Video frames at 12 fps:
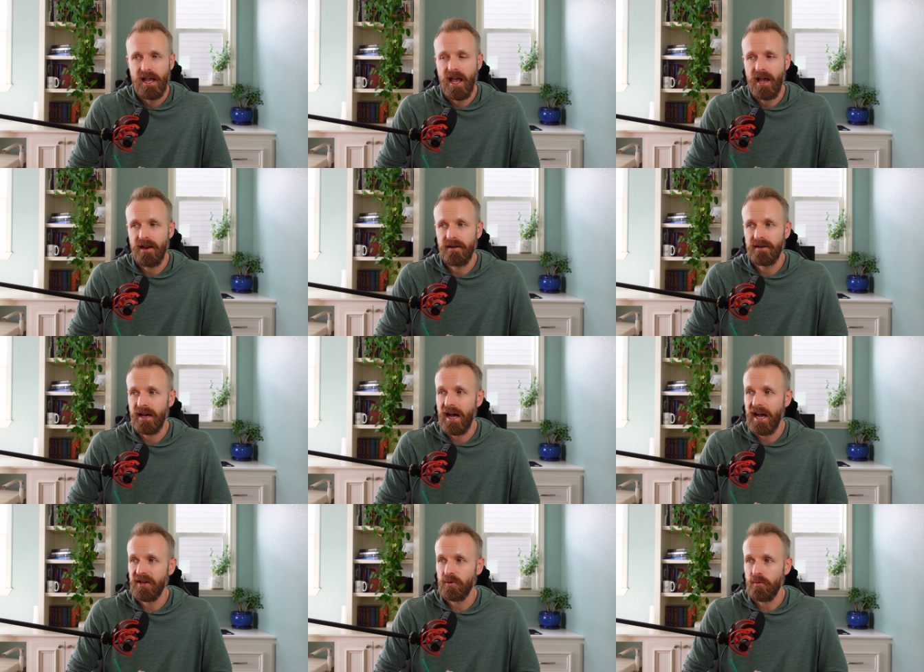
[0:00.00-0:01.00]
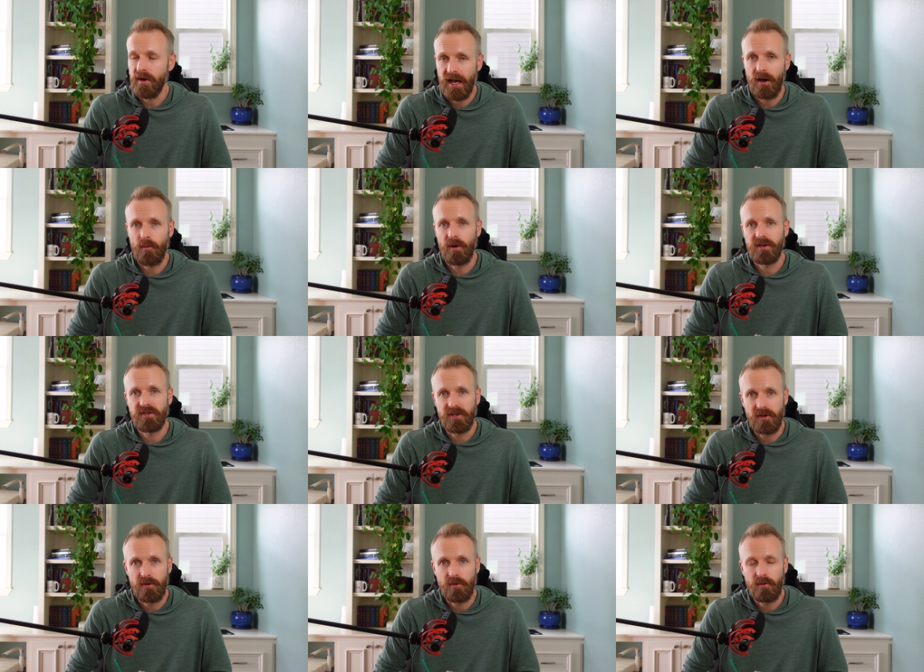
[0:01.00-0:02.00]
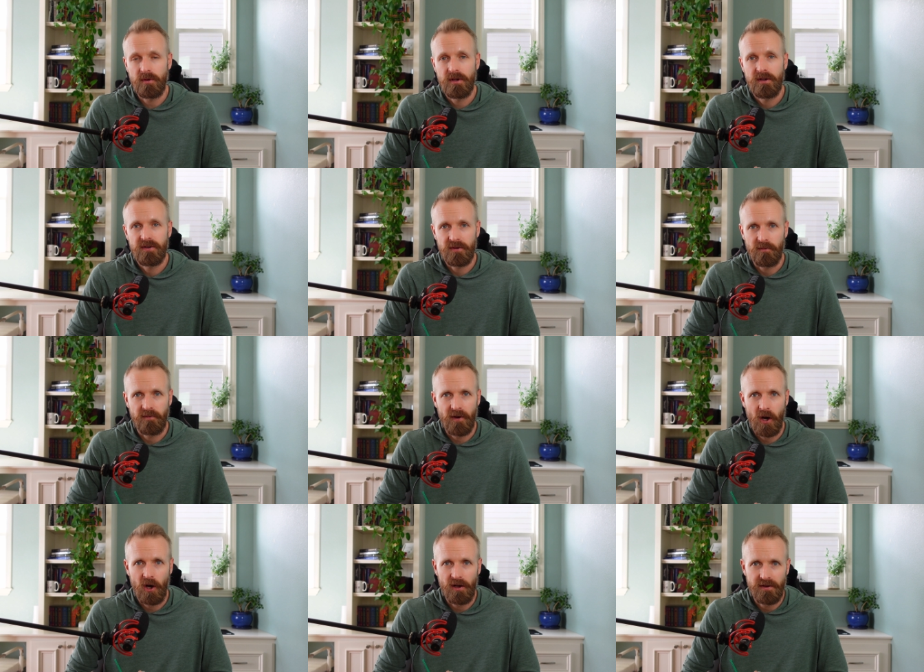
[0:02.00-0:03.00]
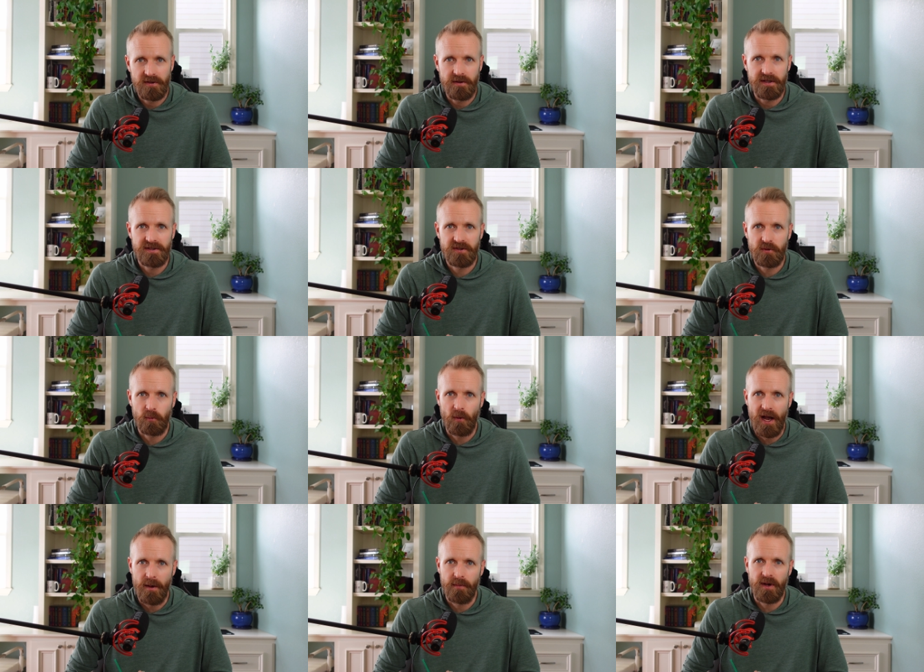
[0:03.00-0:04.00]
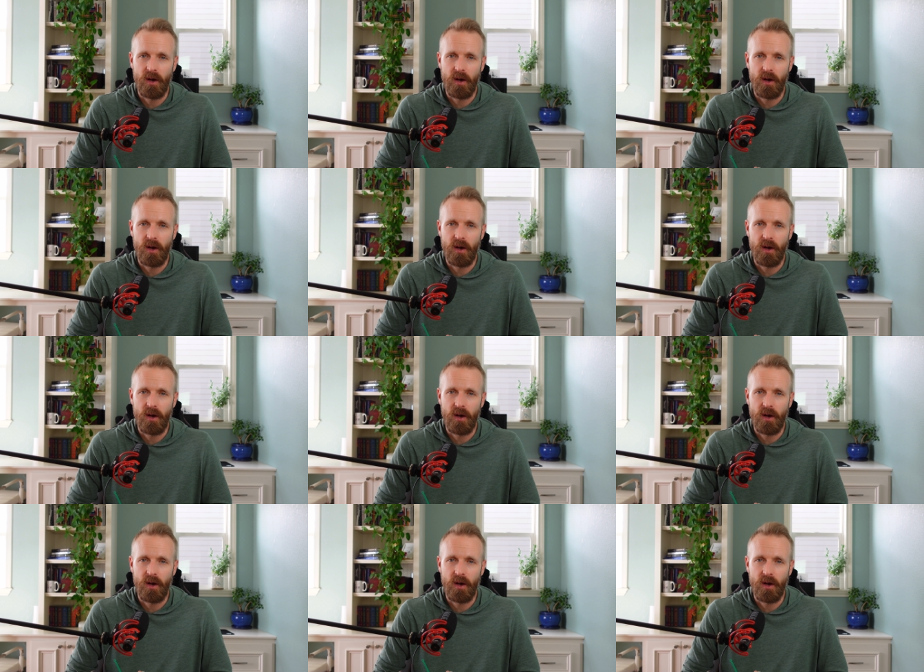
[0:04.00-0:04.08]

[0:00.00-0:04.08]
and I do not want you to fall into this trap.